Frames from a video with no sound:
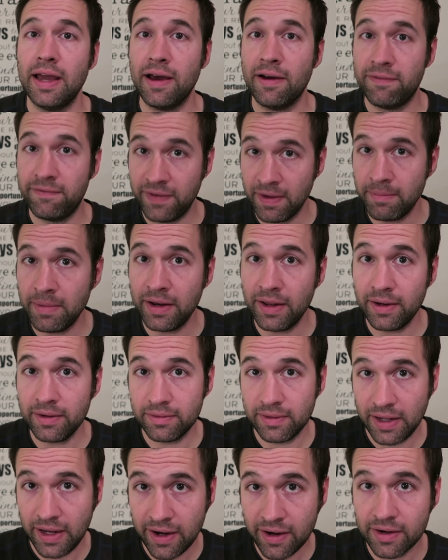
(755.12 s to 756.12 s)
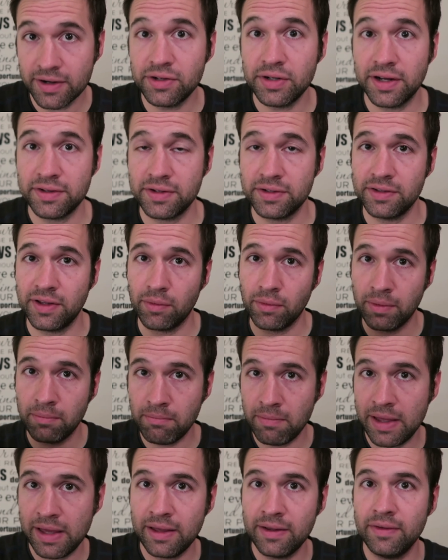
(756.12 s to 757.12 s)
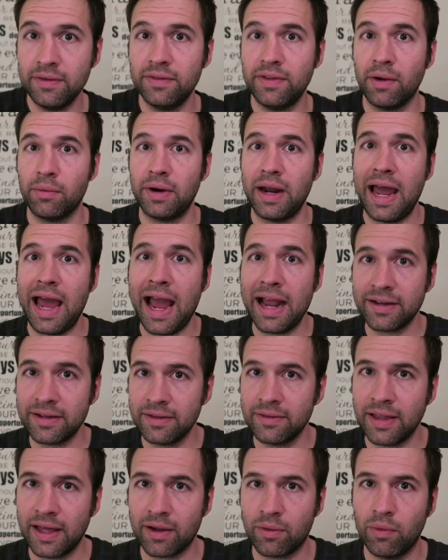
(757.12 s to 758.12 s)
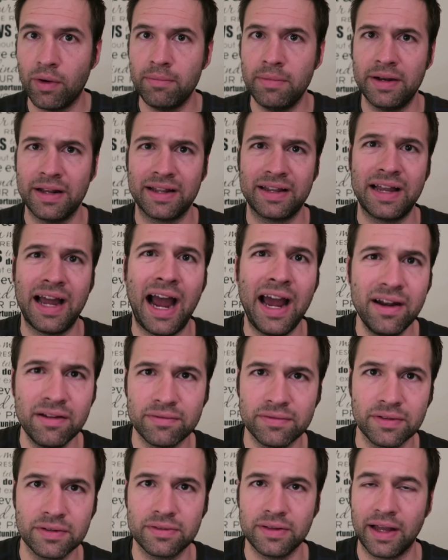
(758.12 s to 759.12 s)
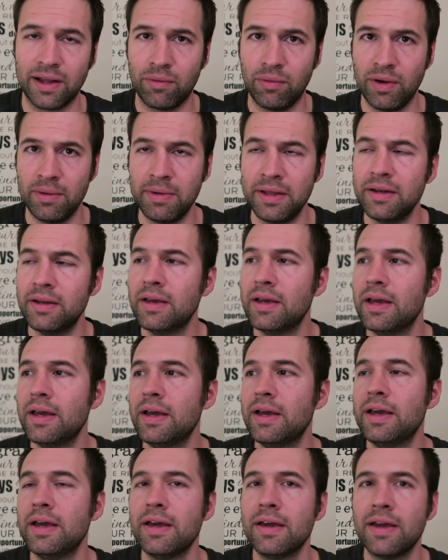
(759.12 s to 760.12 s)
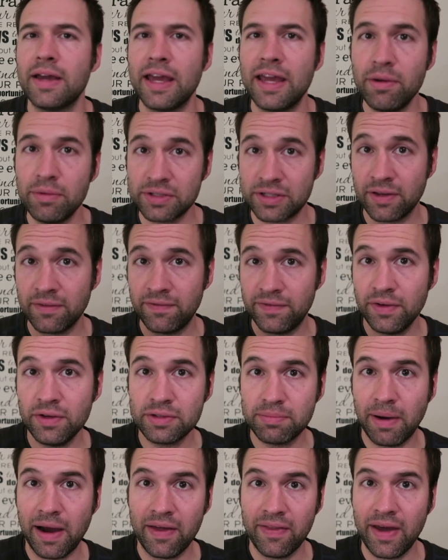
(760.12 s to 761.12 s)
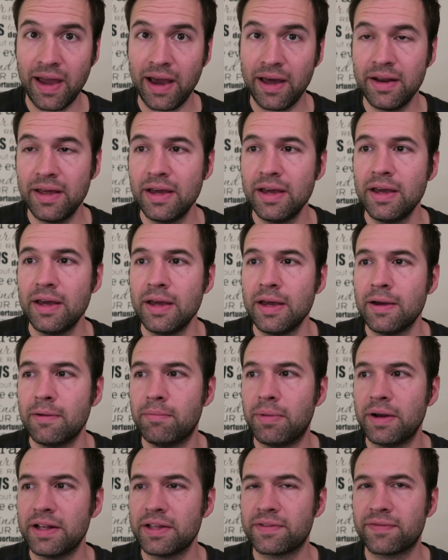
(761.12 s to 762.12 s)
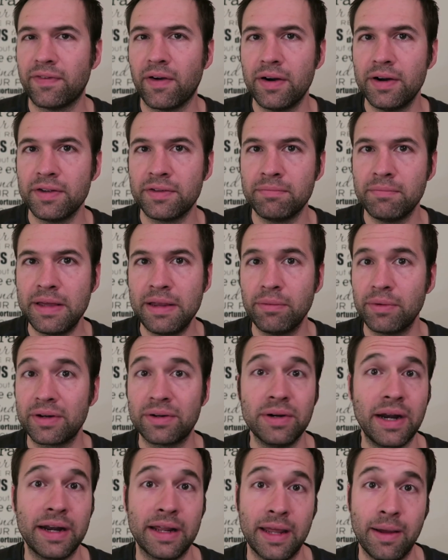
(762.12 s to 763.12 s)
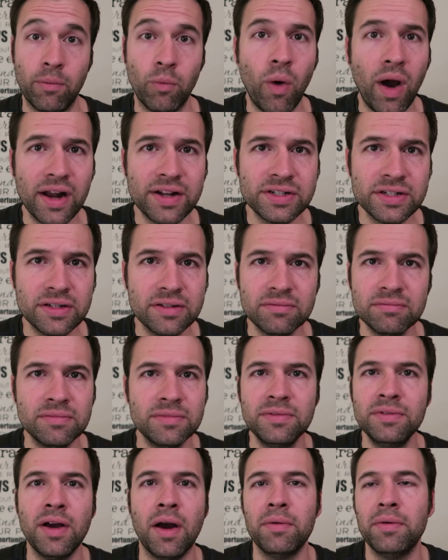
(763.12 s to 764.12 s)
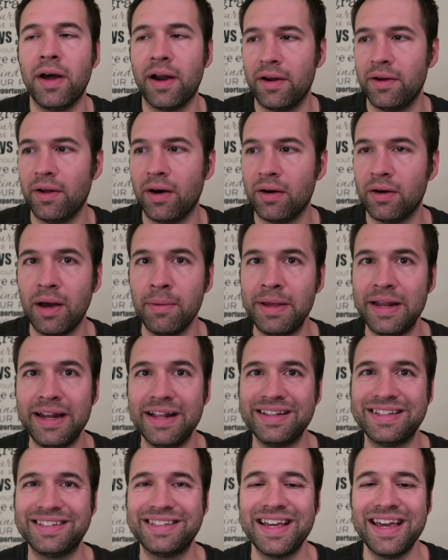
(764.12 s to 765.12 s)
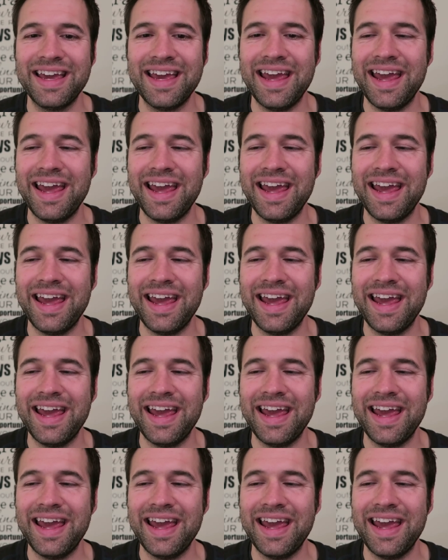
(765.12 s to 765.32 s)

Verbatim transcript: effeminate hairdressers that were men that were acting like women and kind of looked like women. He was confused by that. But as far as me regretting him, watch it. No, not at all. I mean, it's